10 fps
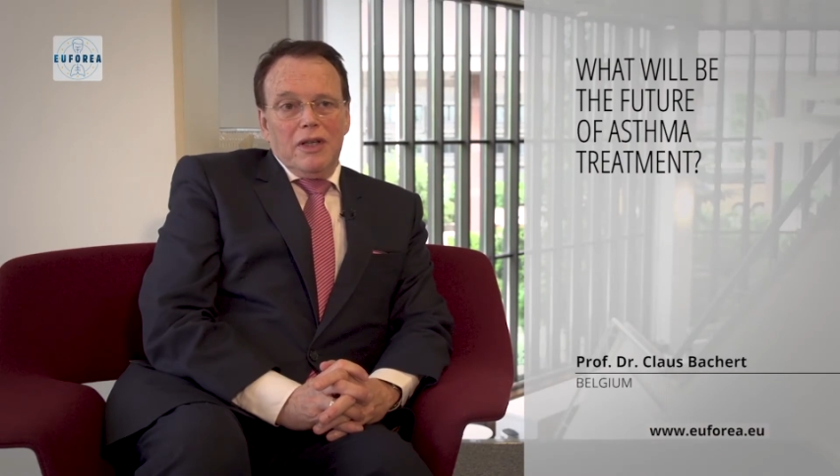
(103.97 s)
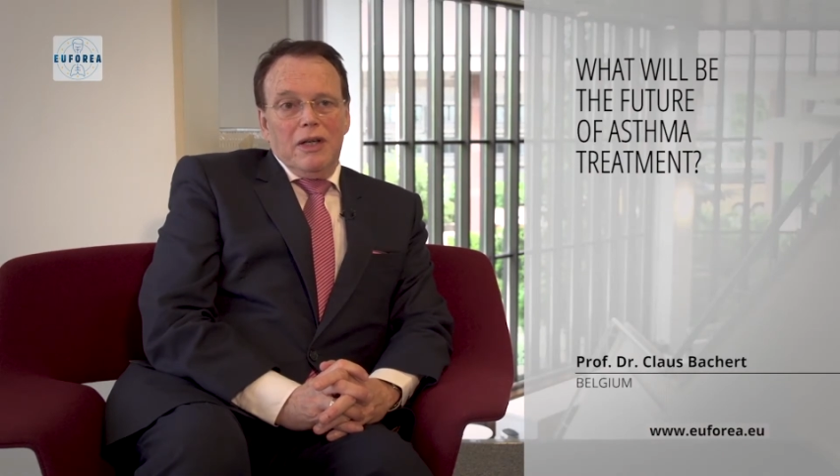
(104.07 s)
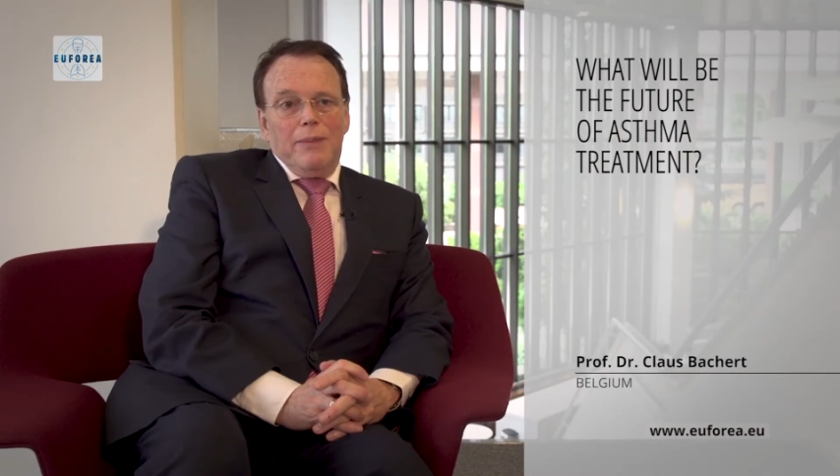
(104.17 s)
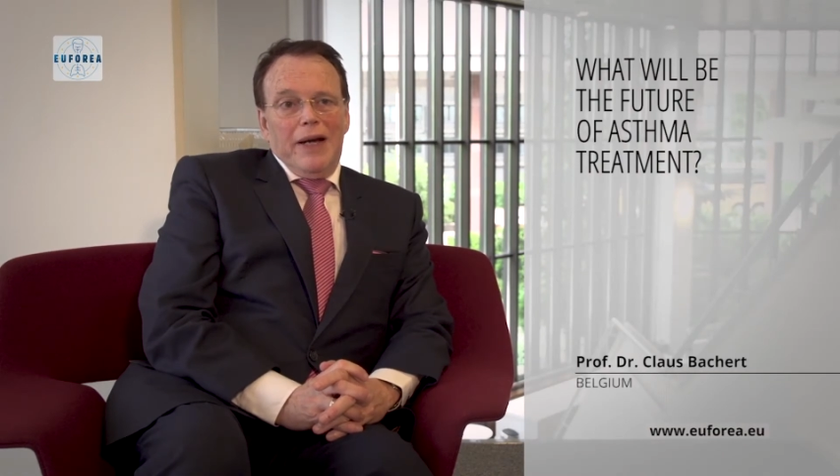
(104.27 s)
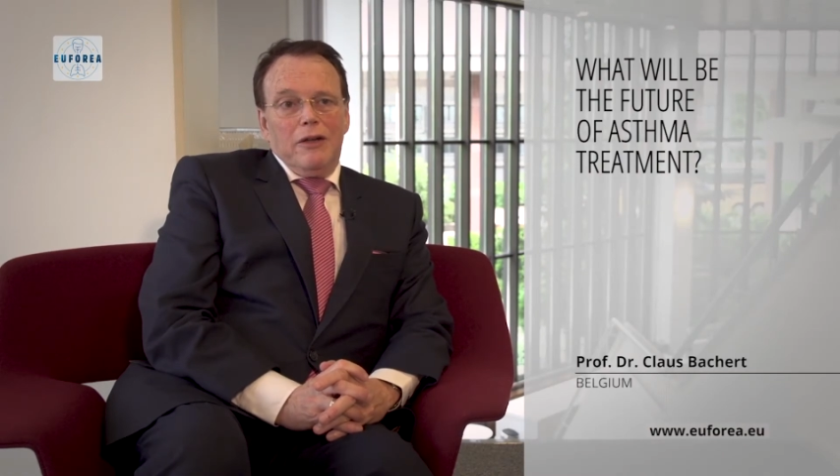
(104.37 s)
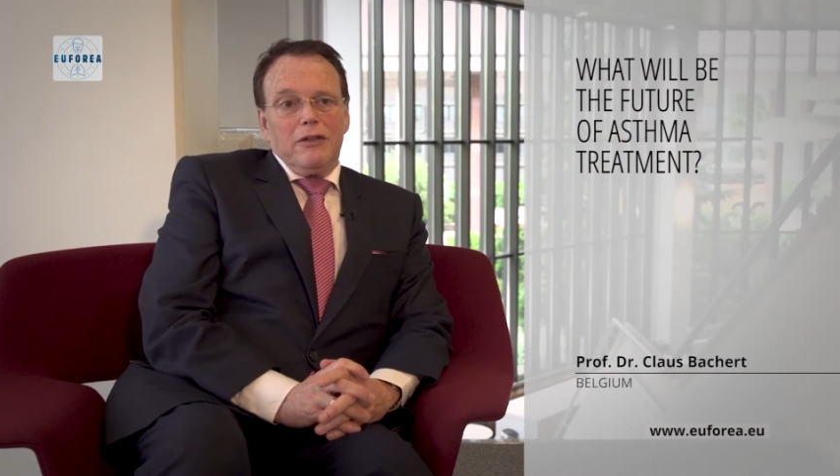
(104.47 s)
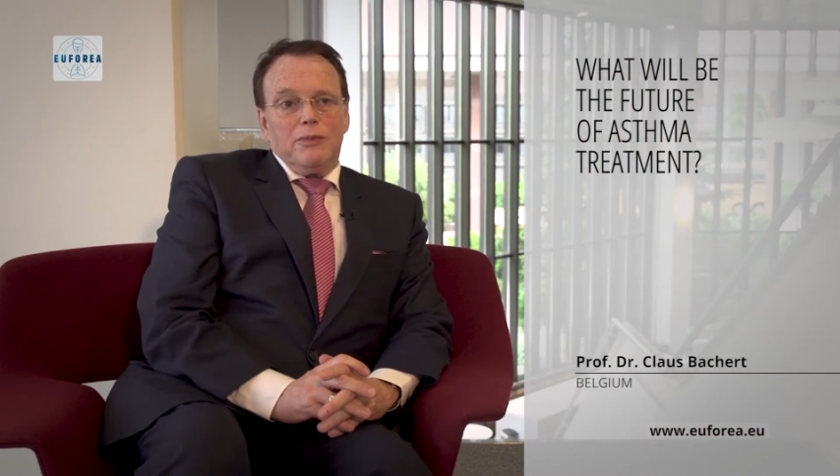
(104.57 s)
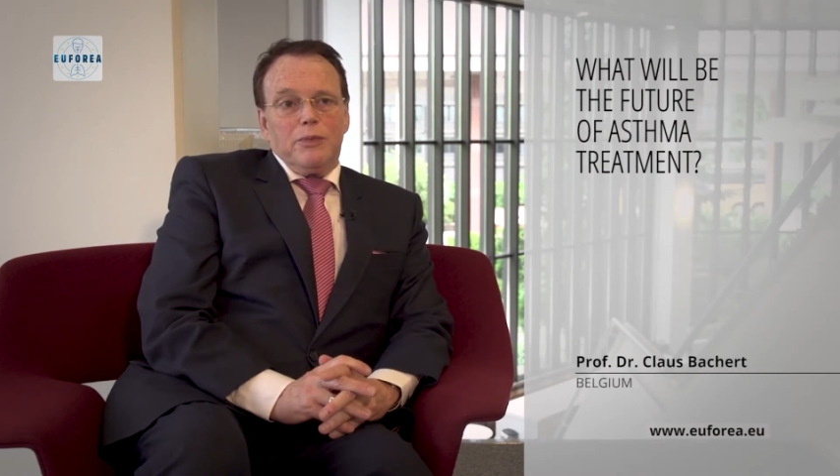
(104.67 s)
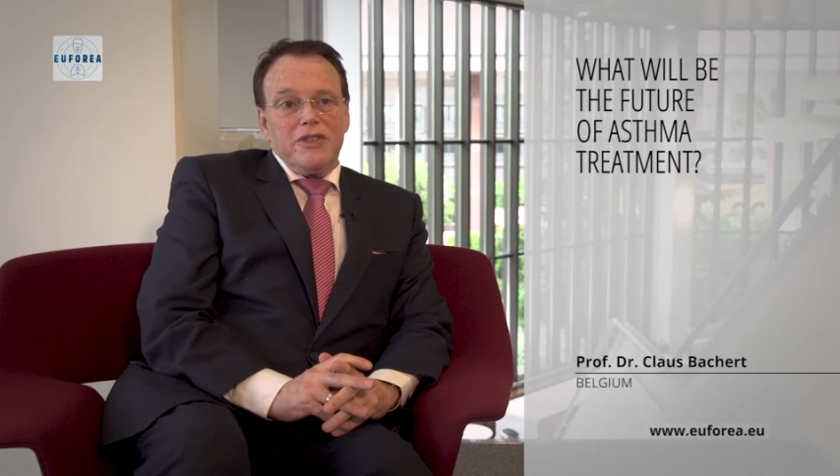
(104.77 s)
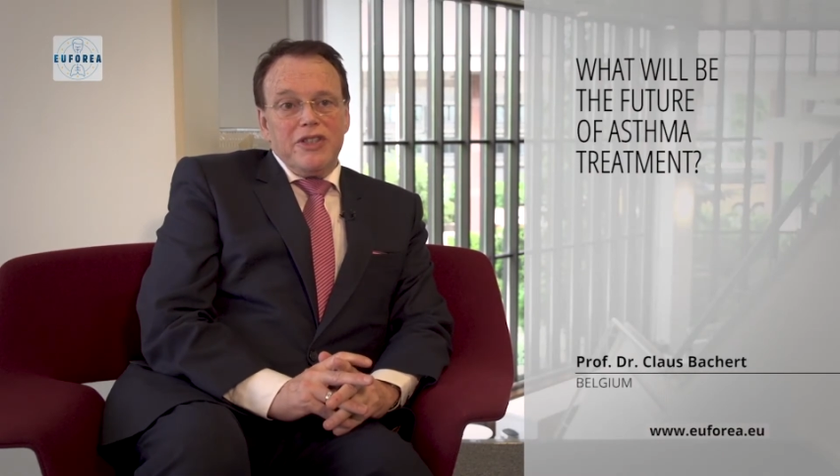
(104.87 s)

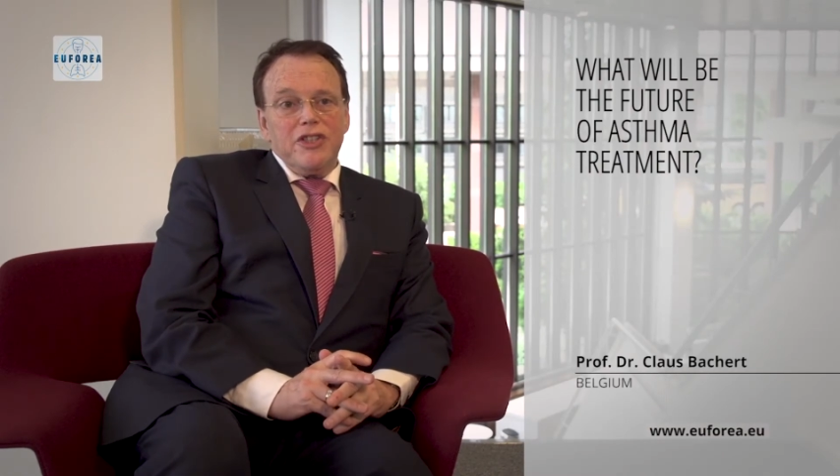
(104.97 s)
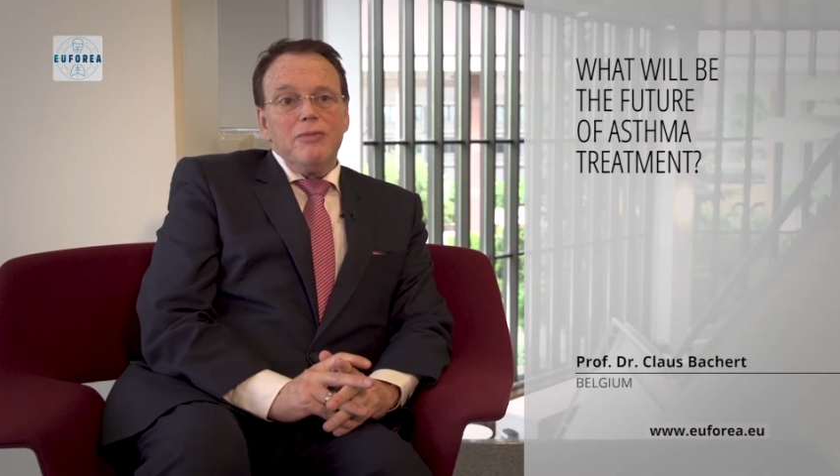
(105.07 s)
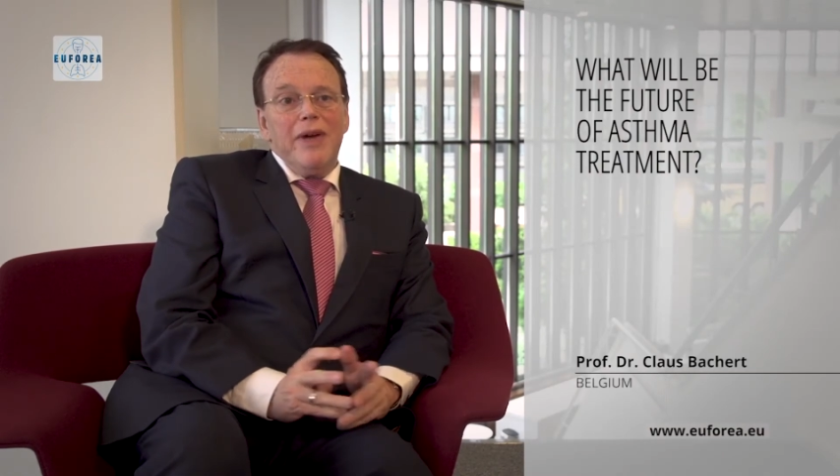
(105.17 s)
about precision